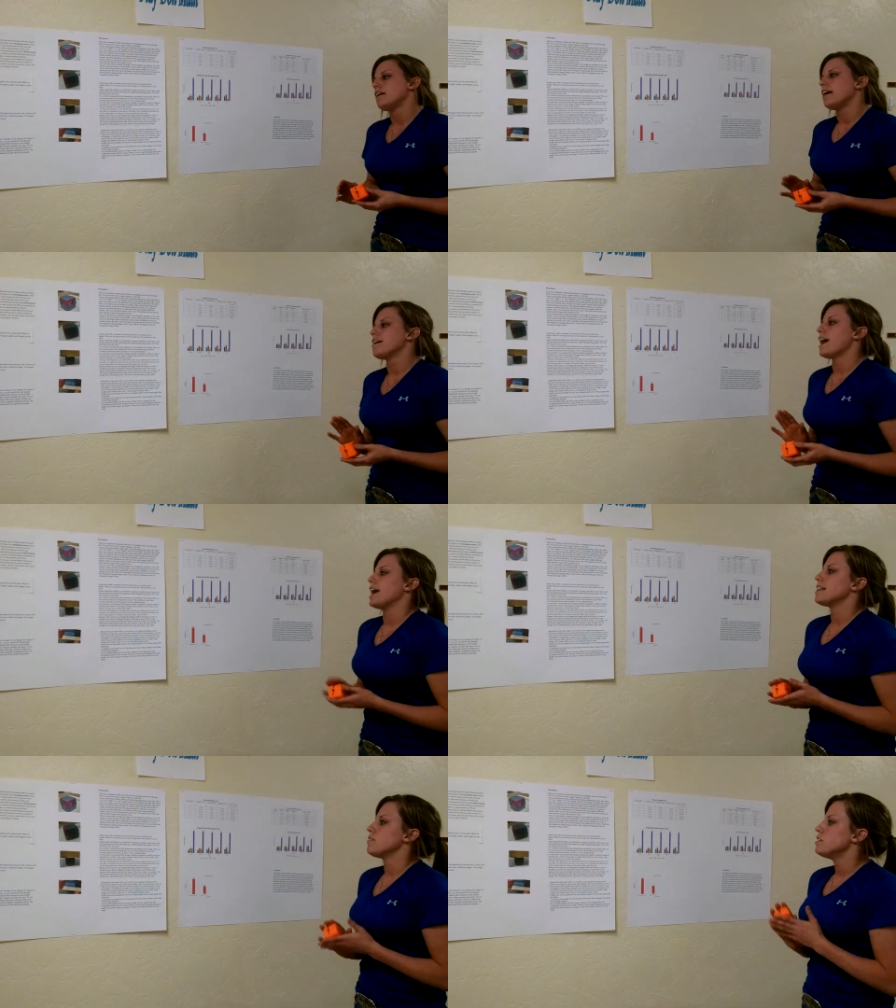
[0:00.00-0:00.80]

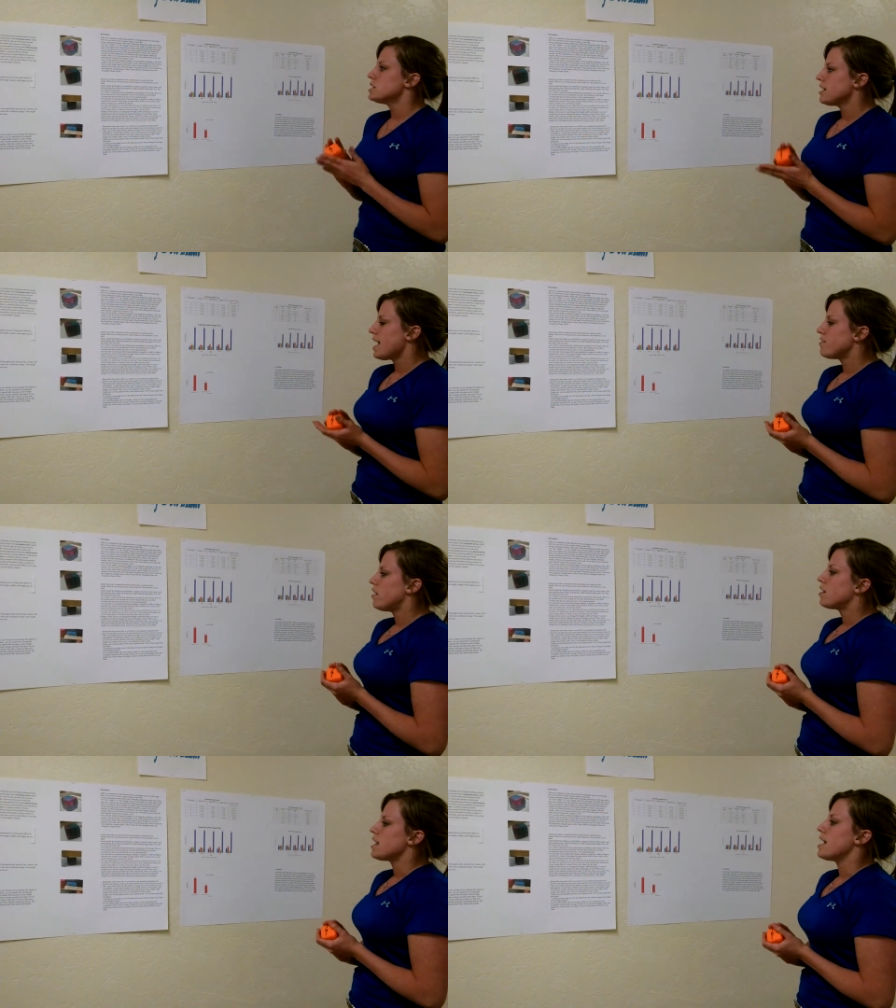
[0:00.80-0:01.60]
Okay, and then once you have
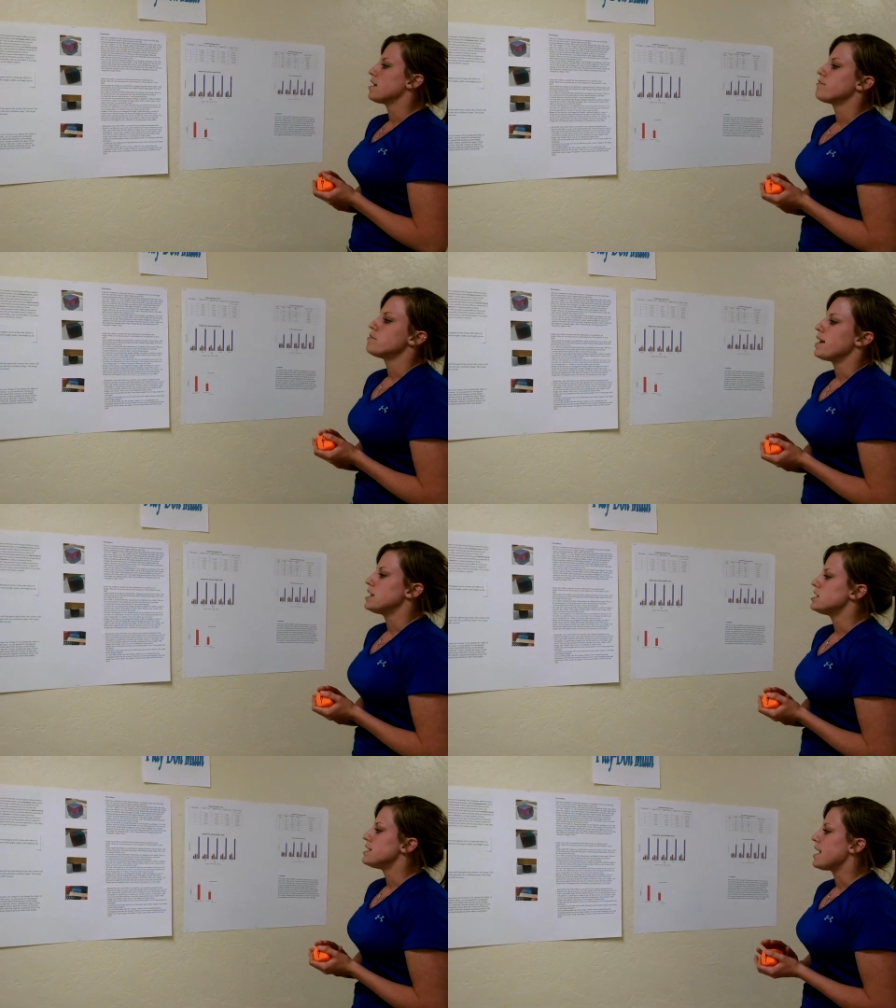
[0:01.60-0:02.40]
all that
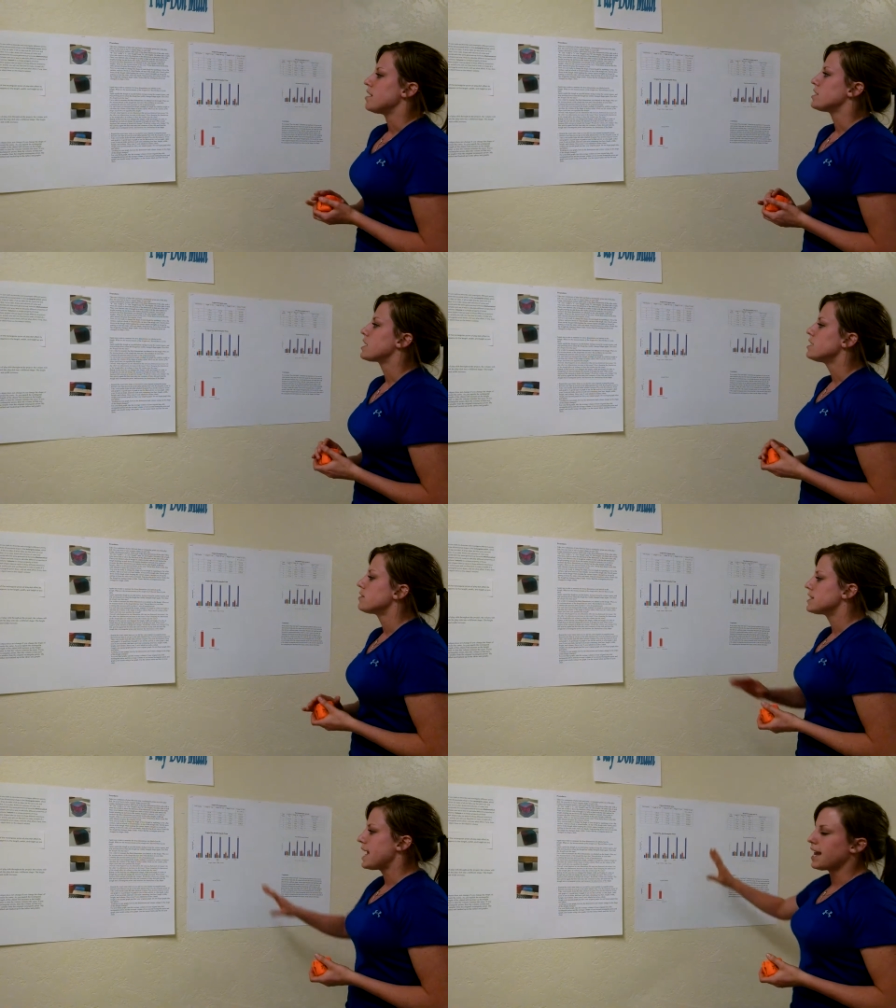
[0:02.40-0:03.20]
information down, you're going
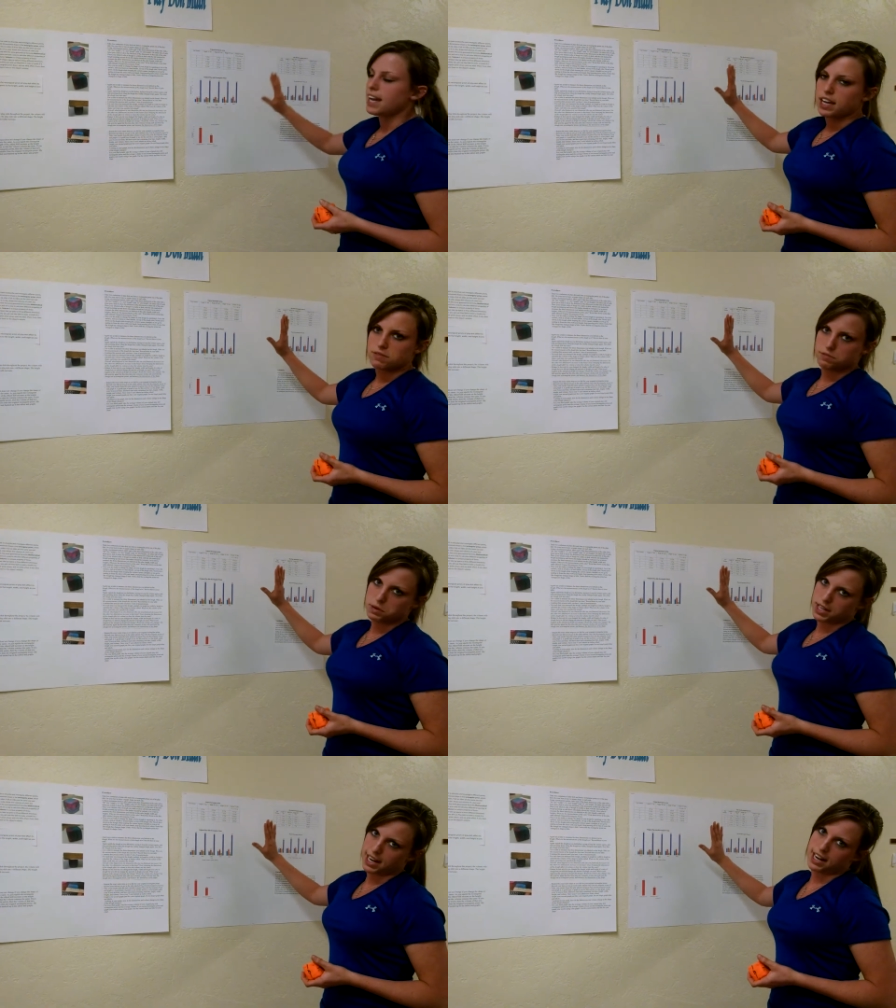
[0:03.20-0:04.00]
to take it and
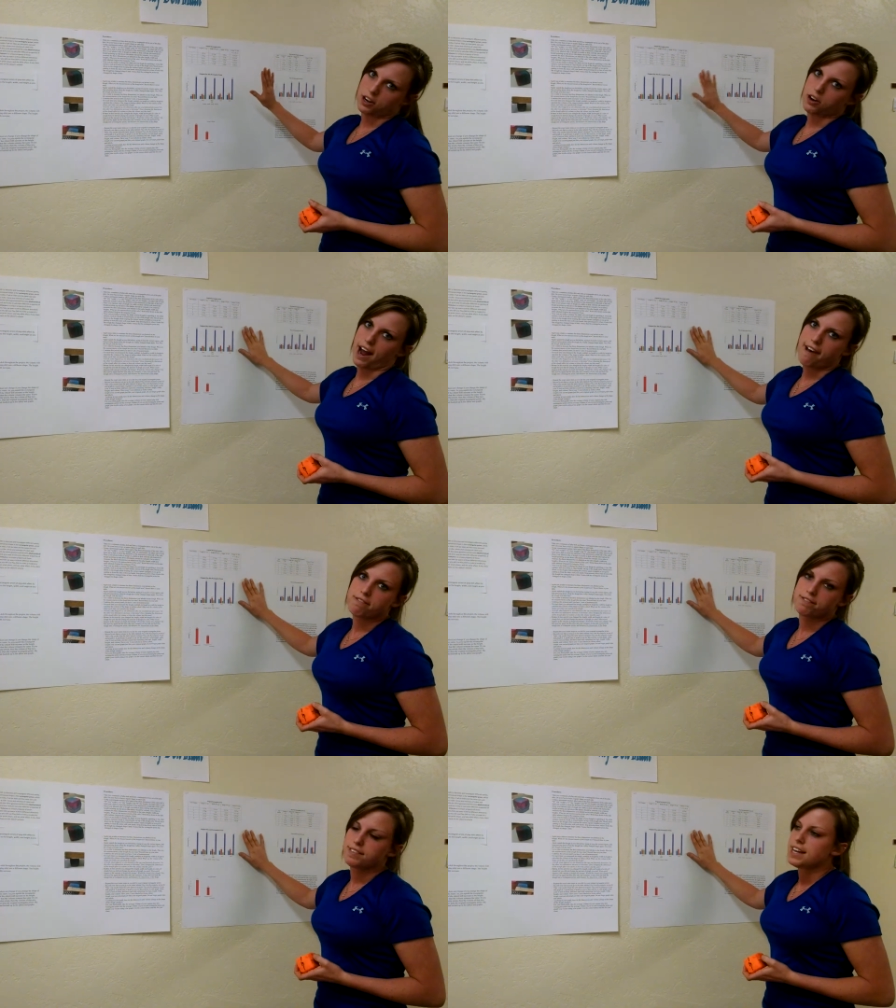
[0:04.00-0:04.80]
put it in a
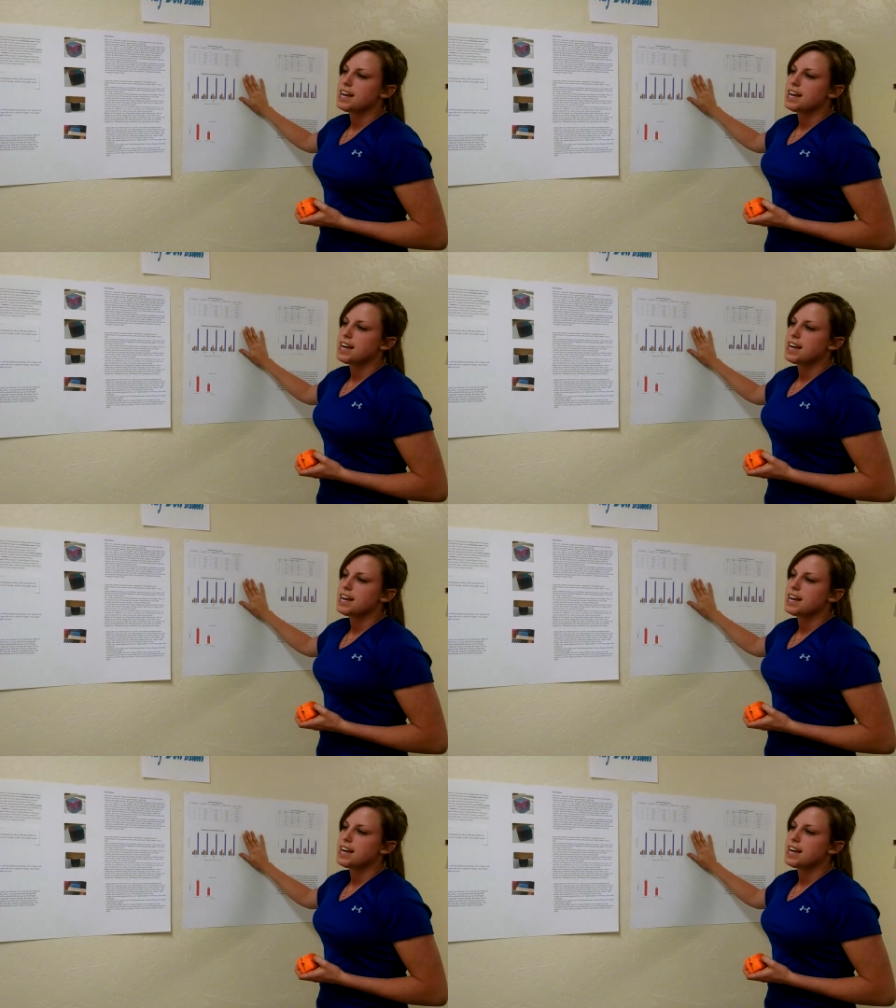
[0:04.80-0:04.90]
graph.